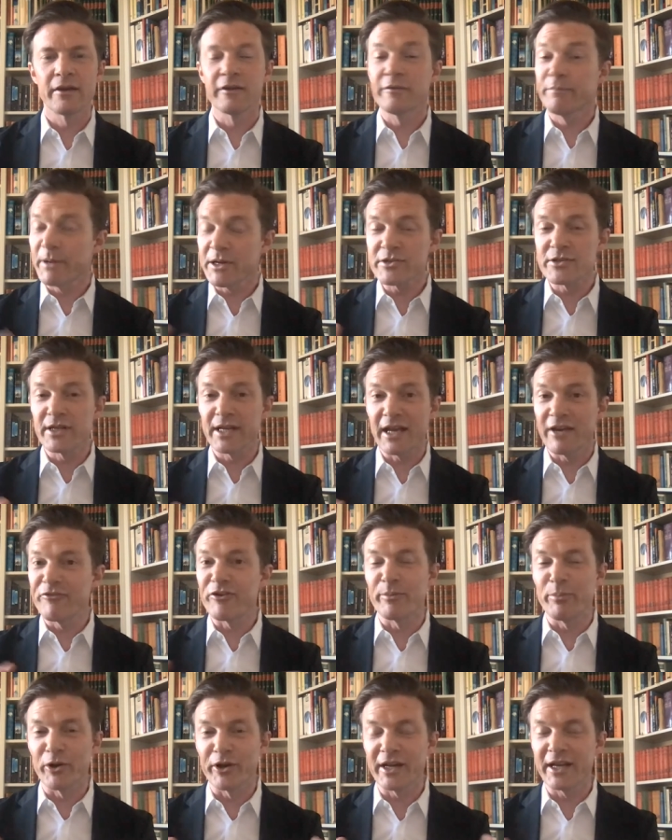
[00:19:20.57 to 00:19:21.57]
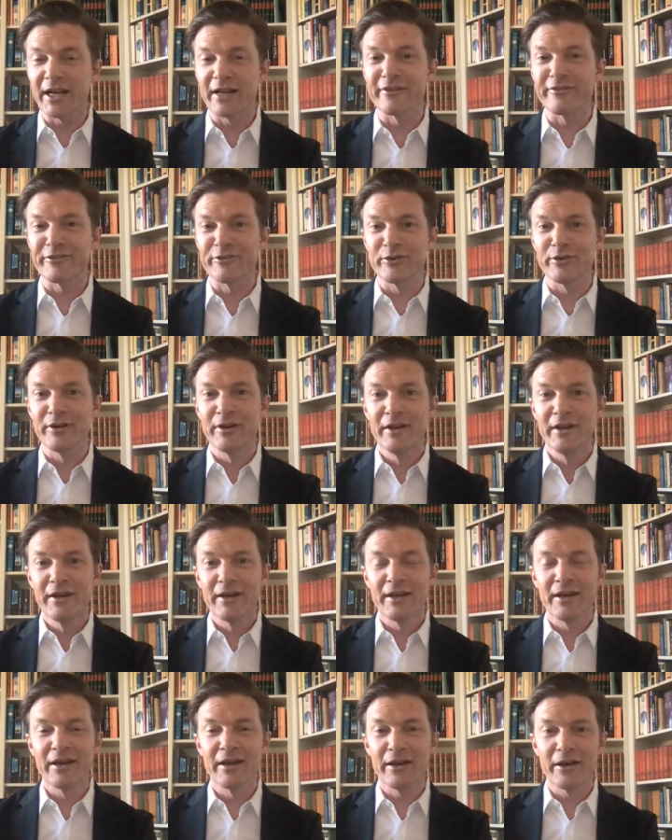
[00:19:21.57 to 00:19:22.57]
and especially everybody else who
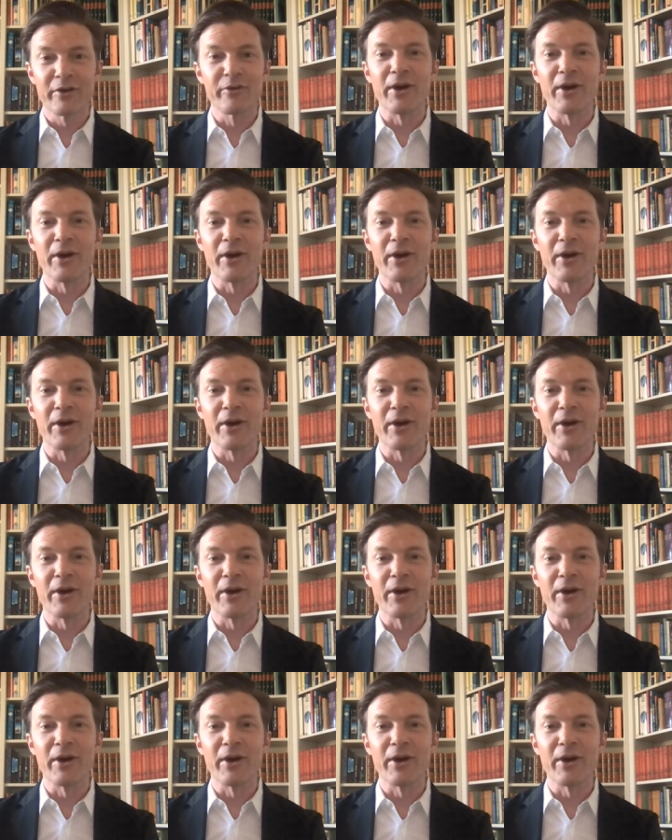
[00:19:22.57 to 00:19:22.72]
uh,